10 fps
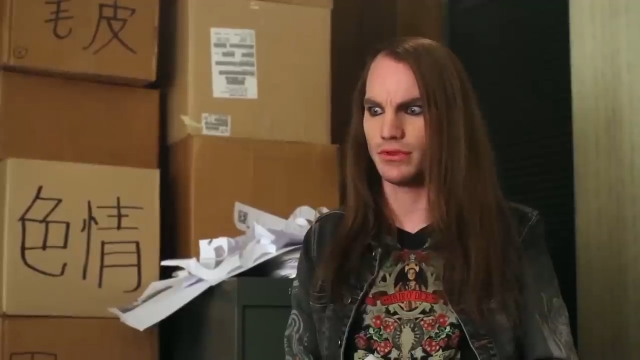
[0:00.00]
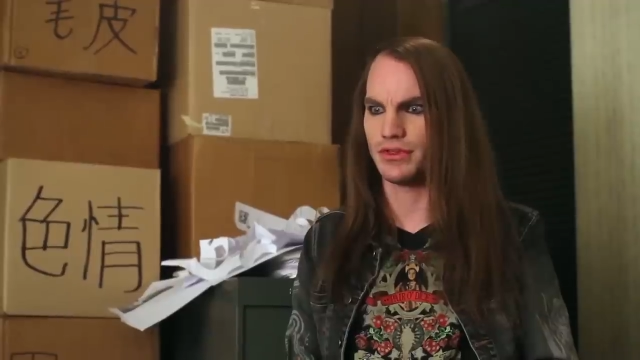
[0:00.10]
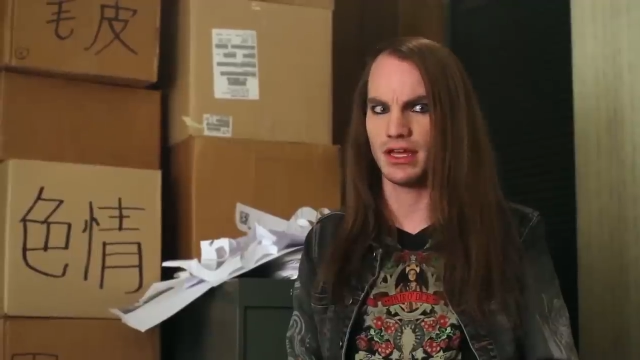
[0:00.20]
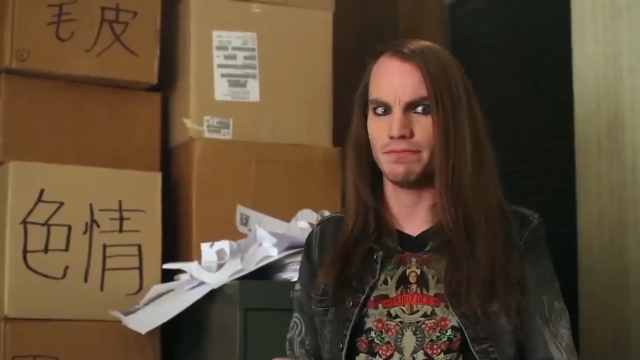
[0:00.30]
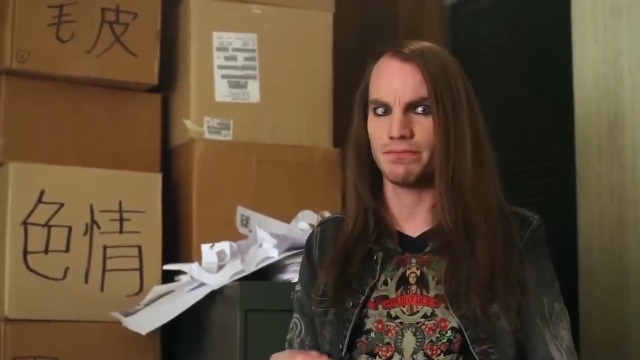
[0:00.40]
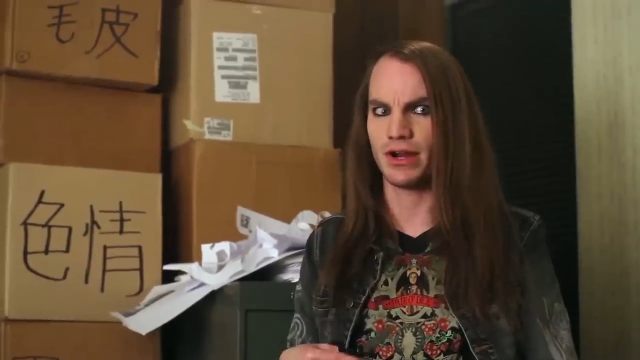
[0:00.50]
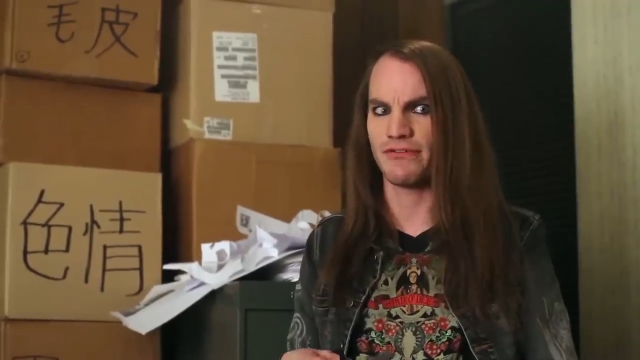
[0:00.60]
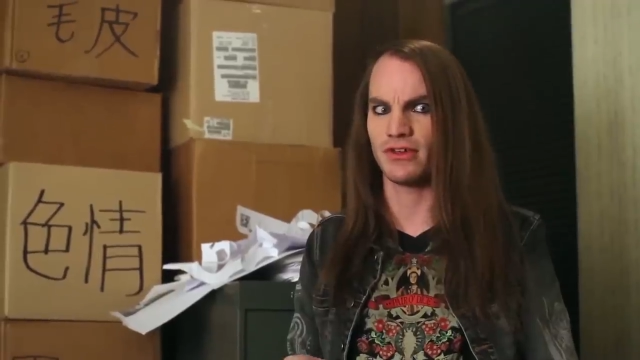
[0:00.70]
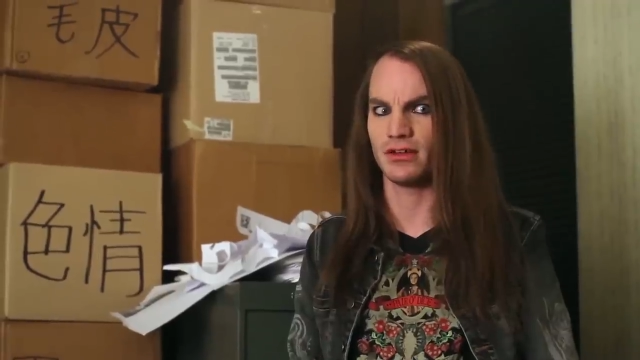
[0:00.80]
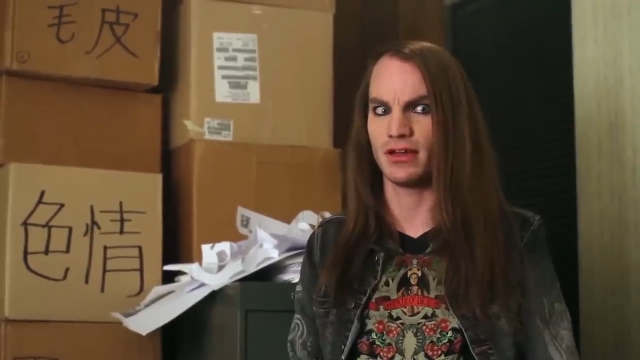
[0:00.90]
They
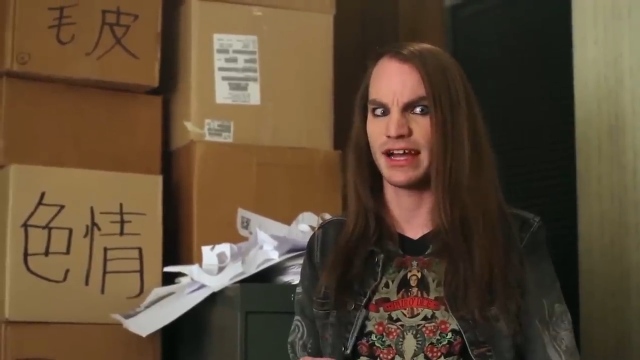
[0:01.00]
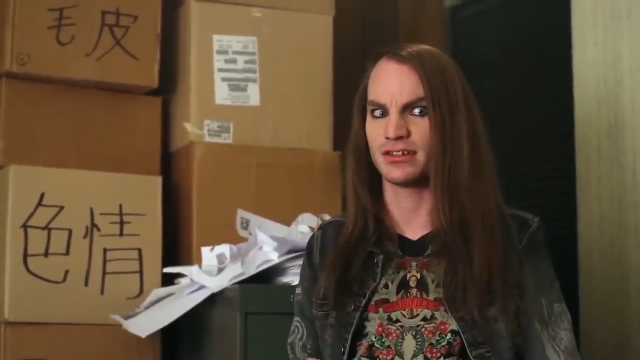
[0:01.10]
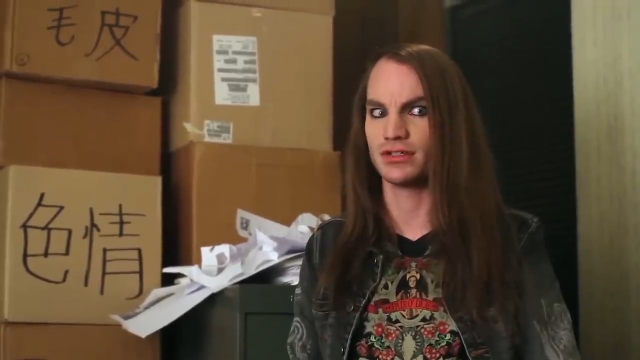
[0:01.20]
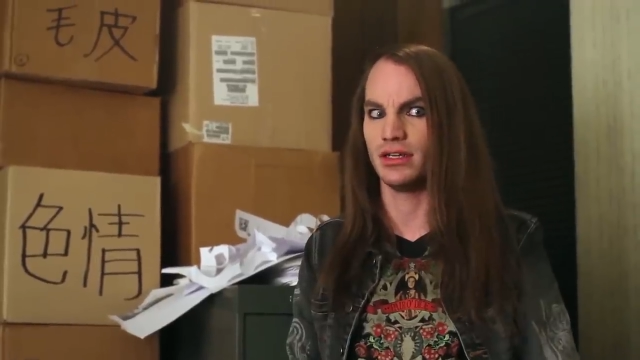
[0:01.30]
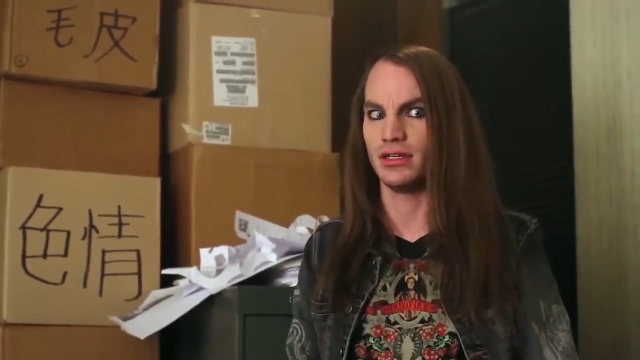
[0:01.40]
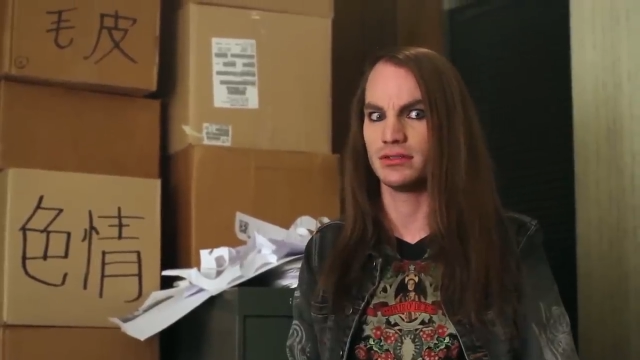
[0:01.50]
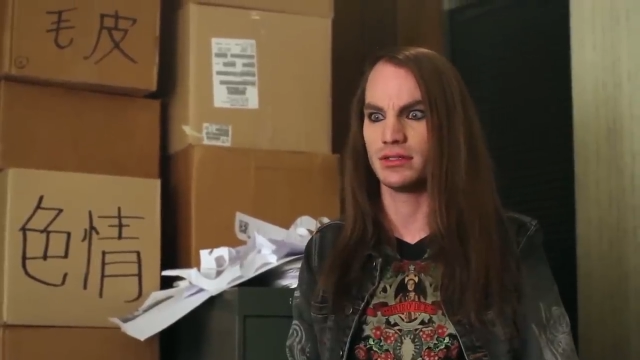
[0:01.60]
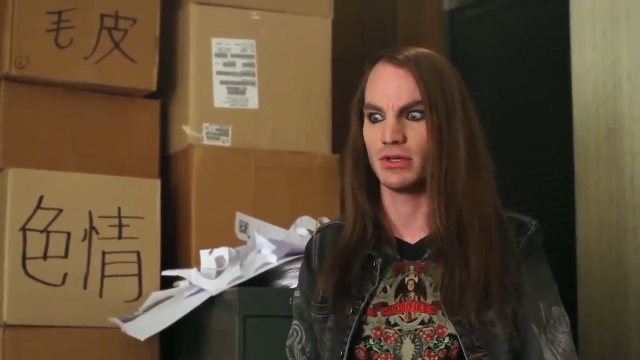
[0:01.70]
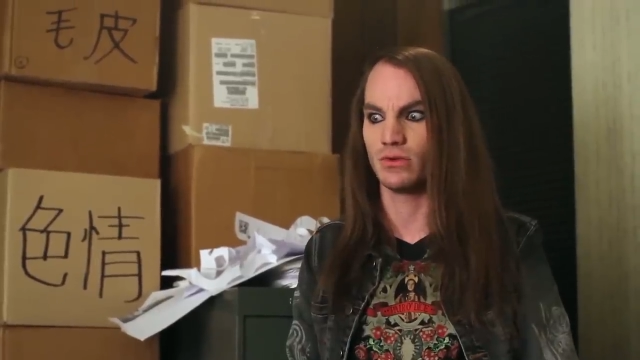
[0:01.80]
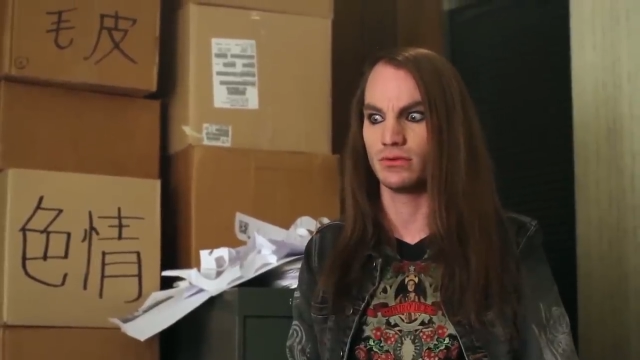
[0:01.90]
prefer actually
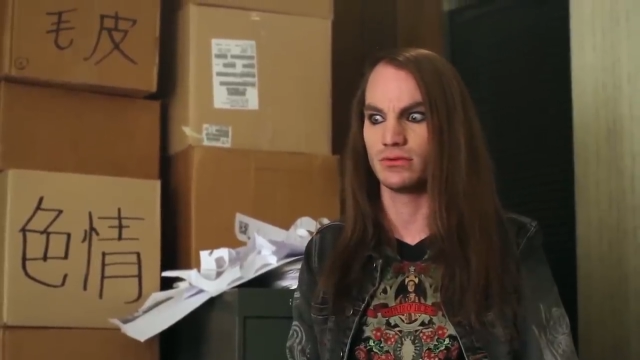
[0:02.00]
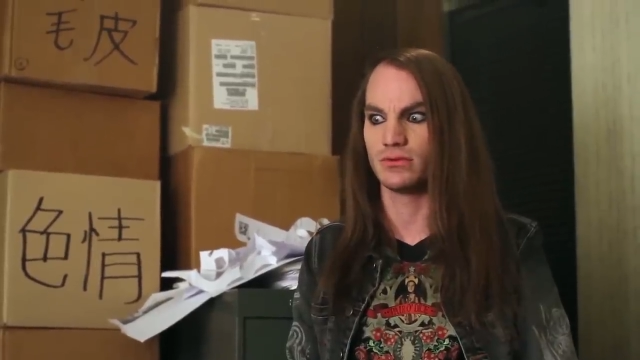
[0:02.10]
to be called